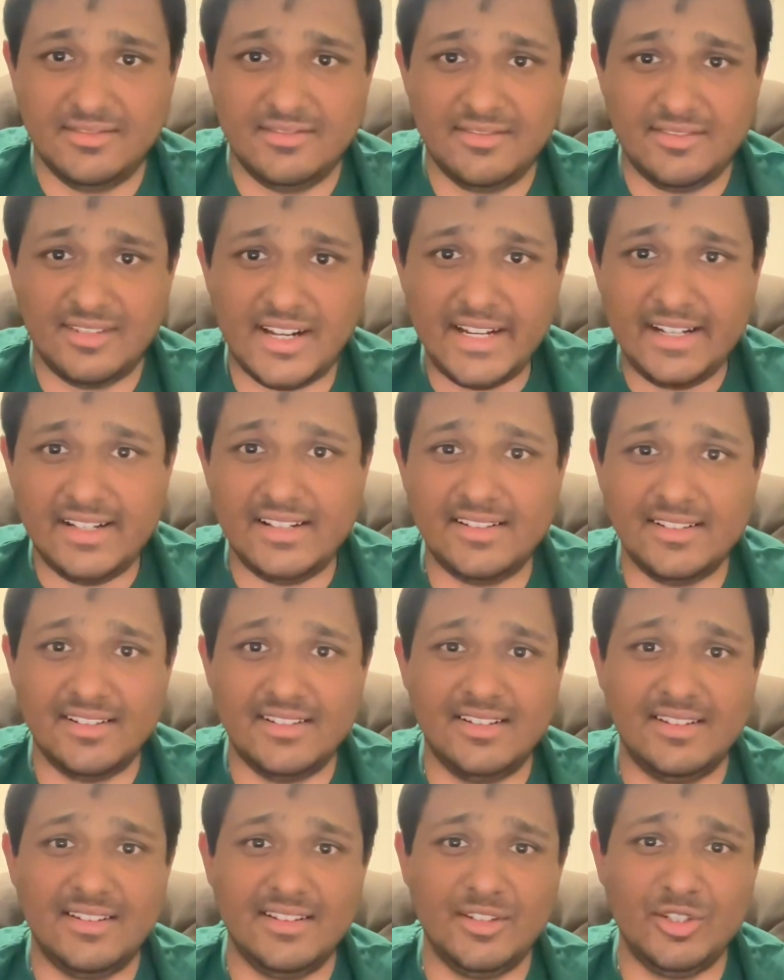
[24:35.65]
right?
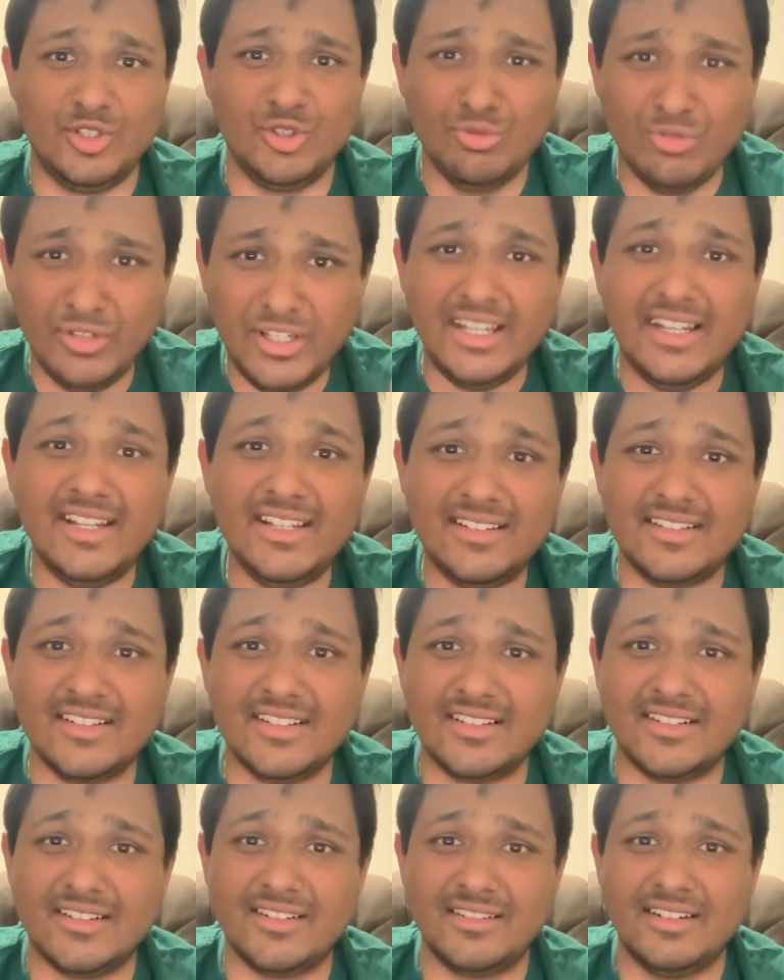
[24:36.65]
You need each
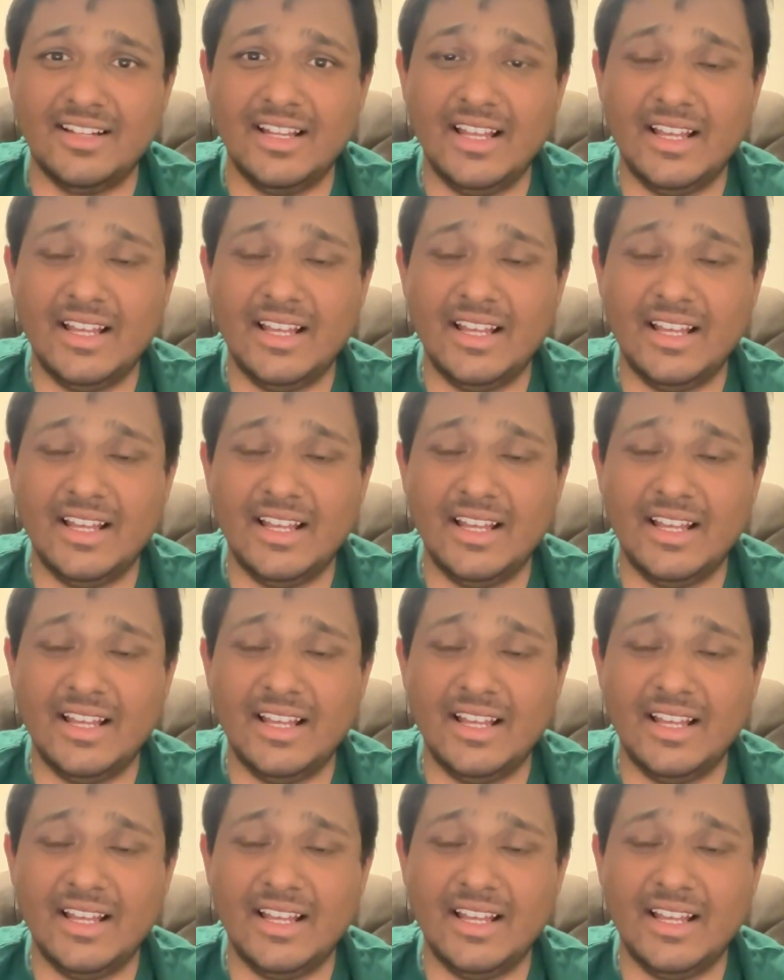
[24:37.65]
other.